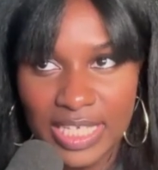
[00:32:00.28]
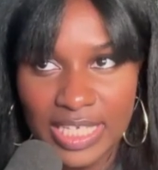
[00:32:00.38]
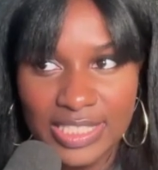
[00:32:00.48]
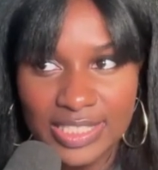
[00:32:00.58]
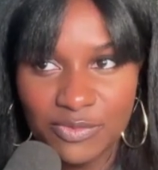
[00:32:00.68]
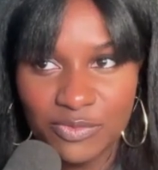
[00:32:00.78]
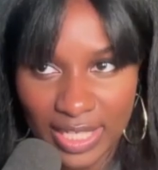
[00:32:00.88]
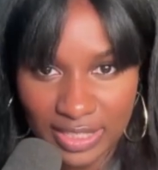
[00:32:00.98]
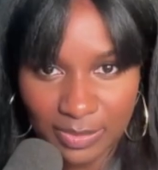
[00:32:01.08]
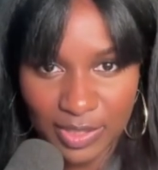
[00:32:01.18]
things
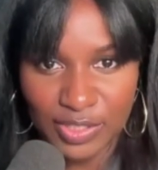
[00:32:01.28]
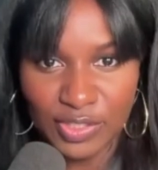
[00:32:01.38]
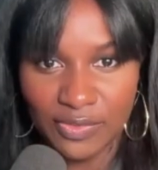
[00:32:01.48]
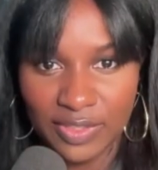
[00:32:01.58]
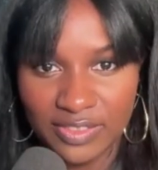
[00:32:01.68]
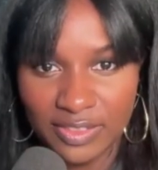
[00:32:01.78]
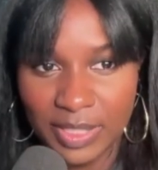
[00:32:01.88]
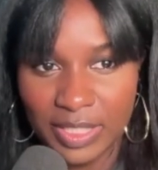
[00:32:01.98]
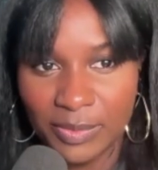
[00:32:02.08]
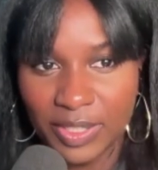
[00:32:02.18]
rise up to the surface for
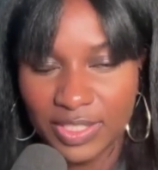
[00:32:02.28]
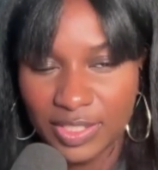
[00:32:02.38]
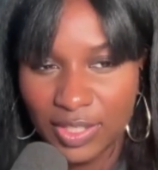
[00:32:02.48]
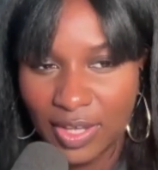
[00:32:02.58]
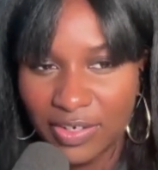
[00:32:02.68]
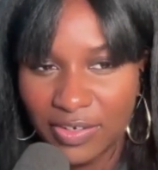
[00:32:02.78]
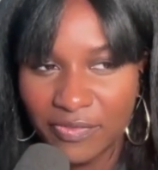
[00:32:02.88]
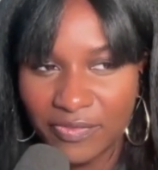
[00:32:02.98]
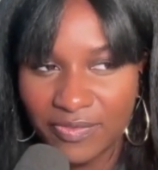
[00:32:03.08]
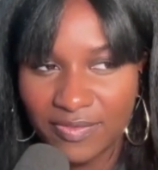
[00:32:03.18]
me where there's a lot
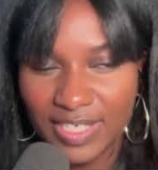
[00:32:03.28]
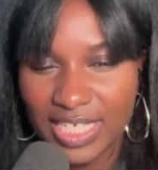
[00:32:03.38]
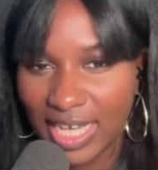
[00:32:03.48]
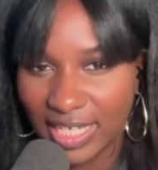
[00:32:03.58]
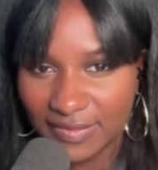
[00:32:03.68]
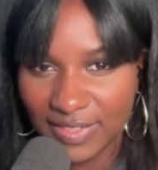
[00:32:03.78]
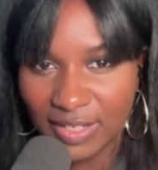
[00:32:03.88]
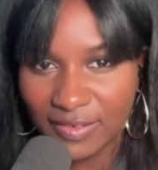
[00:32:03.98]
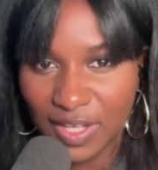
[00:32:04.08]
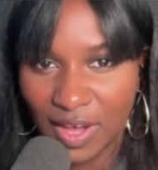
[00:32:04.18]
of negative
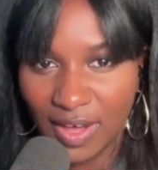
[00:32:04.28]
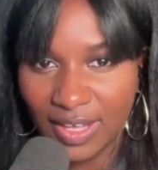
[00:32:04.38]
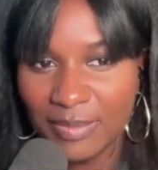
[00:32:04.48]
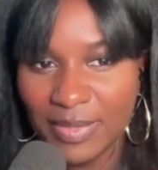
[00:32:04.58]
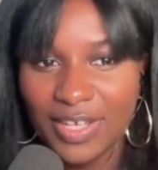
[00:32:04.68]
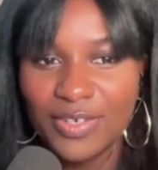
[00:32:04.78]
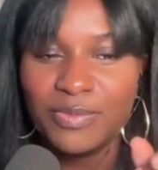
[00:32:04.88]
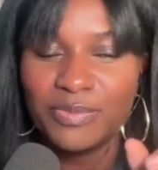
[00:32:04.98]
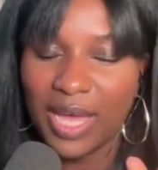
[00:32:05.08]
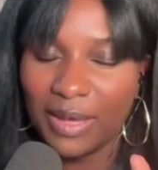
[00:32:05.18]
self-talk, I'm like,
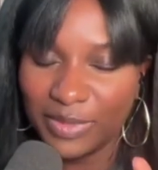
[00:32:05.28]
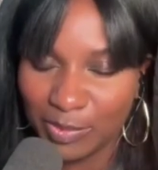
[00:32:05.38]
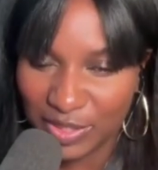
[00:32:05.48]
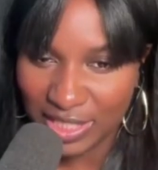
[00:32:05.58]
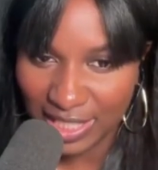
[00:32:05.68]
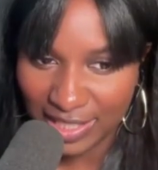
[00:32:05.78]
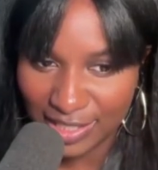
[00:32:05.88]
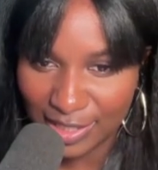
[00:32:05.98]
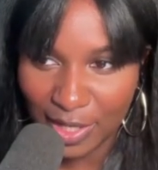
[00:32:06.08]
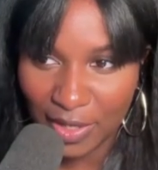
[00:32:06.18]
oop, I'm supposed to let
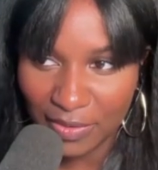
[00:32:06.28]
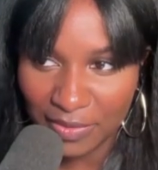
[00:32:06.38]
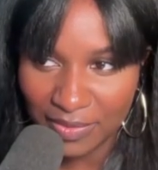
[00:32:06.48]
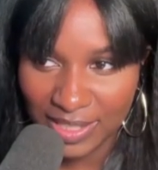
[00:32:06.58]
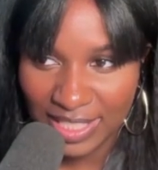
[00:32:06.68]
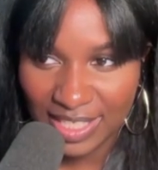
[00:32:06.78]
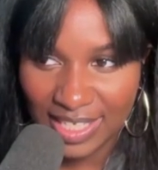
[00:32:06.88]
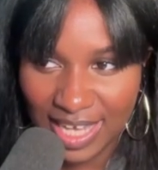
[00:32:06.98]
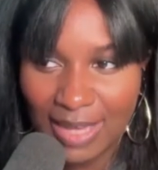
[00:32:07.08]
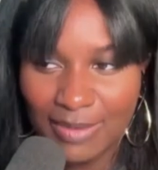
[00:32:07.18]
this go.
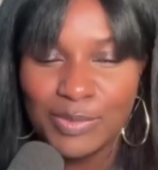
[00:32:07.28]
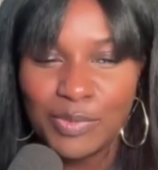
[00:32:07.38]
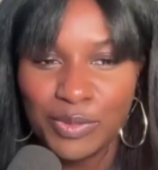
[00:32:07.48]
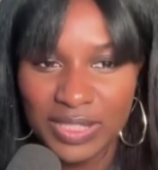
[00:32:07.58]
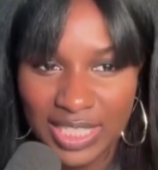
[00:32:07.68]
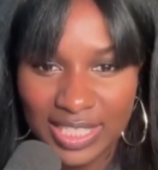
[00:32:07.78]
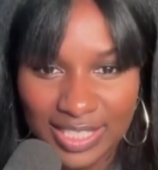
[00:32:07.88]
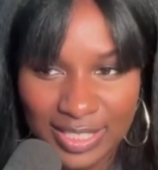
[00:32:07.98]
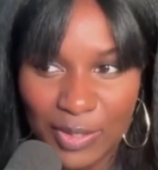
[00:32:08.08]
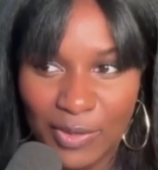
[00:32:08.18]
I'm supposed to let
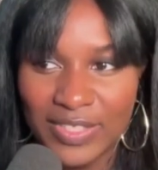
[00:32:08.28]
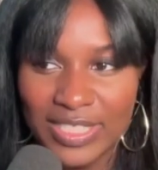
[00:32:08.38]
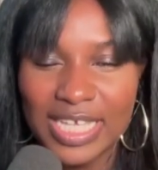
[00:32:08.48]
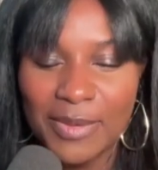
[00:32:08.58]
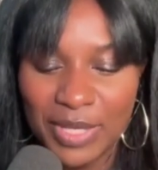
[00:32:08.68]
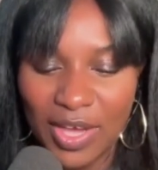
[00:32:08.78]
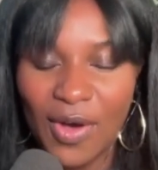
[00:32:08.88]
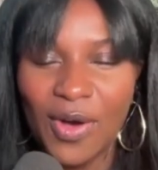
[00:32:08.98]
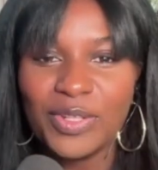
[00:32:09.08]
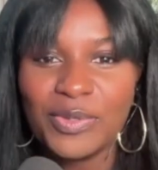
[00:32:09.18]
this go. If it's coming
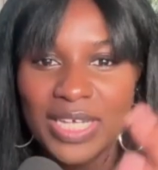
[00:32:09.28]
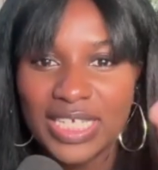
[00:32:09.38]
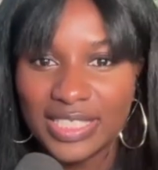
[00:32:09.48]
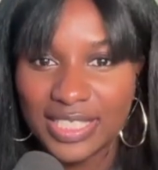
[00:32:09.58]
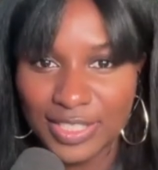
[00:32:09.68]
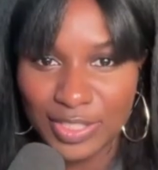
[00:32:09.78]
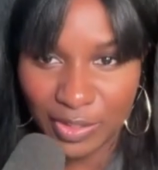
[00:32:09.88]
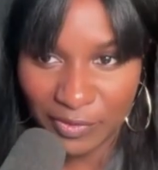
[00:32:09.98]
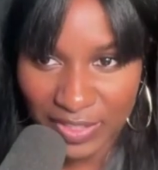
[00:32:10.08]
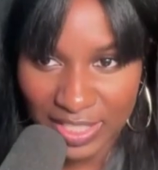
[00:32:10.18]
all the way to the
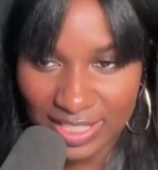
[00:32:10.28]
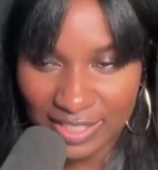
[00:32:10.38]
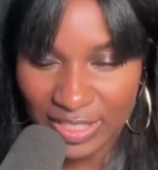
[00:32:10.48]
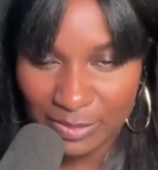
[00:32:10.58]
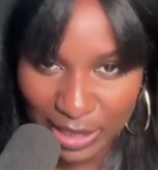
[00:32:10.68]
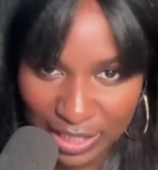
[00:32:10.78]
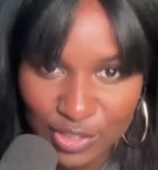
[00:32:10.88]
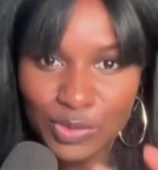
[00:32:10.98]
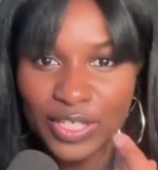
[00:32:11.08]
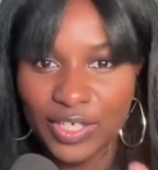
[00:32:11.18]
surface, if it's being
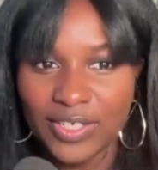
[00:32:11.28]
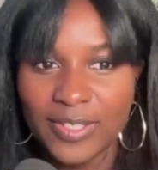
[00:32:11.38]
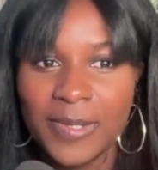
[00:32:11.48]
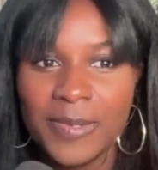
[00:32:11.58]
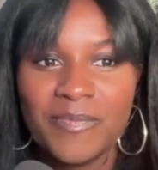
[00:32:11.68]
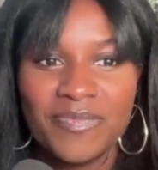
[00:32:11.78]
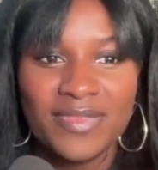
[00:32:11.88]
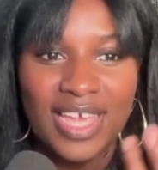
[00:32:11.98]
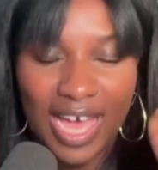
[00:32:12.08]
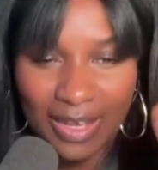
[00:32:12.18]
triggered,
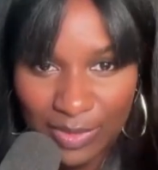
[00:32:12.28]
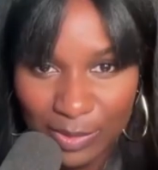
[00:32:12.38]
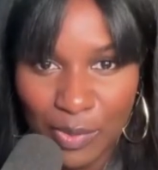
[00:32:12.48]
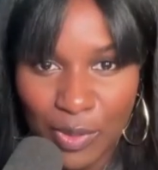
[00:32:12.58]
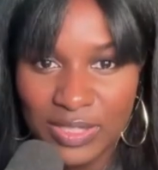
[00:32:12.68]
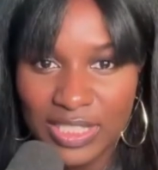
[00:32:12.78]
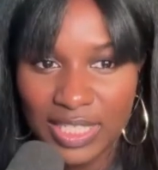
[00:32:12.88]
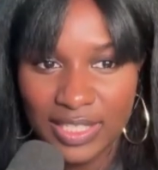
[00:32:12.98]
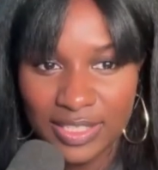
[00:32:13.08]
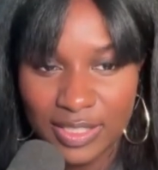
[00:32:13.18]
I'm supposed to
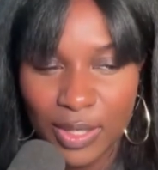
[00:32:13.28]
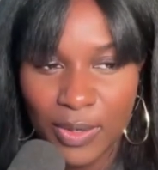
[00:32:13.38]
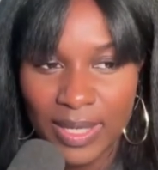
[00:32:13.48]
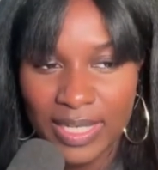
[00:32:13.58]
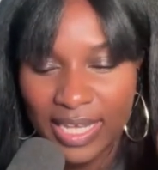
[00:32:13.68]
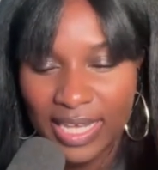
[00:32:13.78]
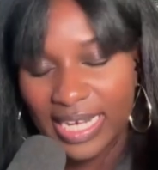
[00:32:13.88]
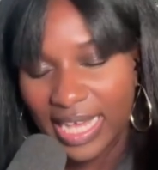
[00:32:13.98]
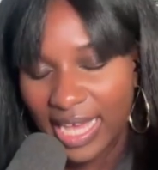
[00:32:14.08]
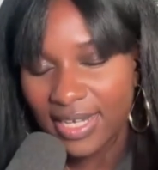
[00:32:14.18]
let this go. And
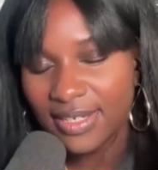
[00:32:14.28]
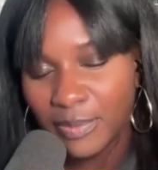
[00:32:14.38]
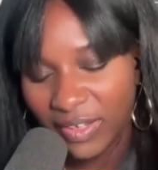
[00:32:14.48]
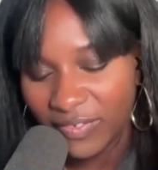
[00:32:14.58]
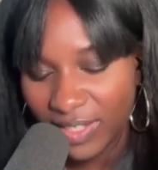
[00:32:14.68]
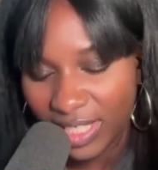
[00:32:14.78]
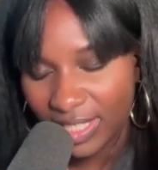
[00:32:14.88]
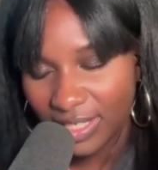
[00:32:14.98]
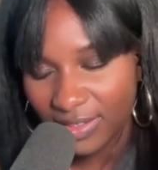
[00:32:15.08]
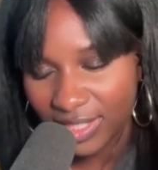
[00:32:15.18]
I had an epiphany
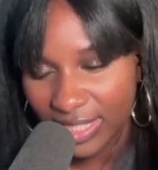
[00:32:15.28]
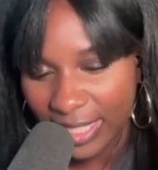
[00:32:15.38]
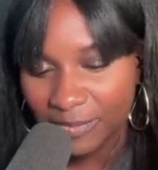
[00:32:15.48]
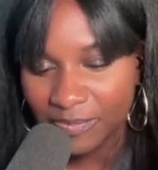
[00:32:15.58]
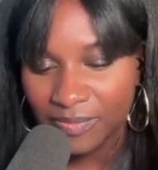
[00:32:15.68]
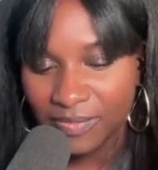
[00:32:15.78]
the other day.